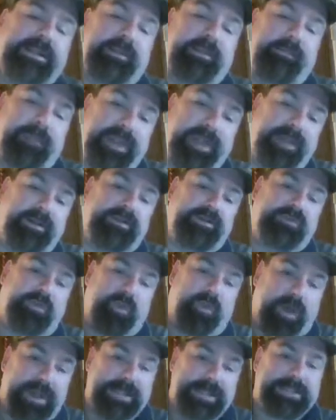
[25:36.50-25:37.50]
Men are
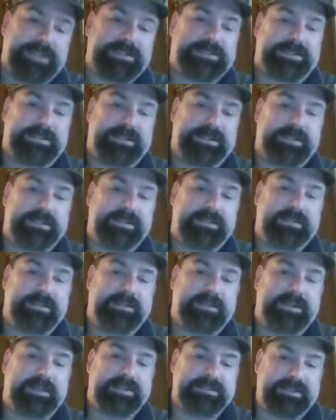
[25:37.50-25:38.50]
twice
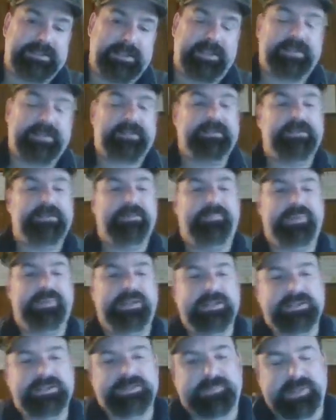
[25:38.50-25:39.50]
as likely to
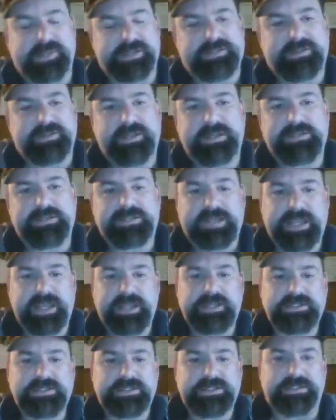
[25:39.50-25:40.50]
be in special
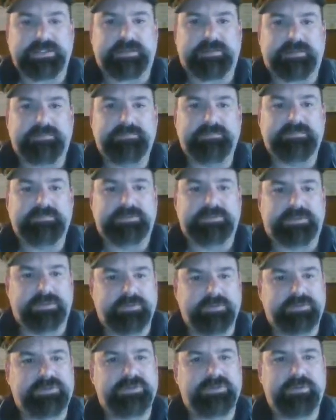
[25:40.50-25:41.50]
education
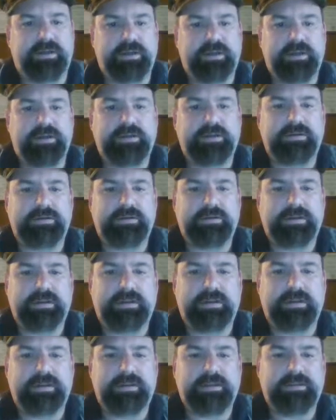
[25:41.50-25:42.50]
due to our
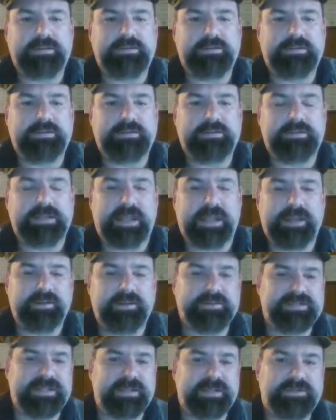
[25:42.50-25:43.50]

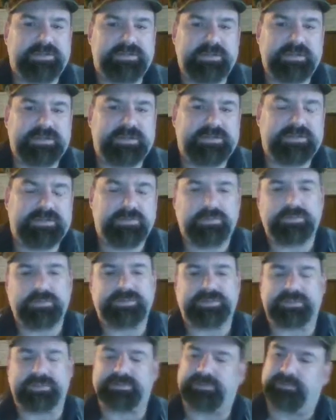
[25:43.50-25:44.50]
gynocentric school
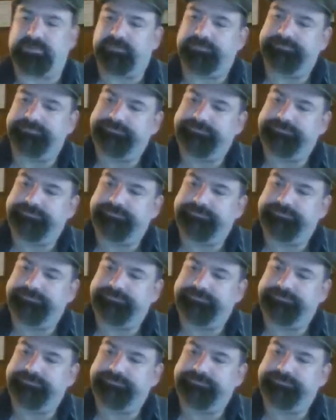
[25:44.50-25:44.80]
system.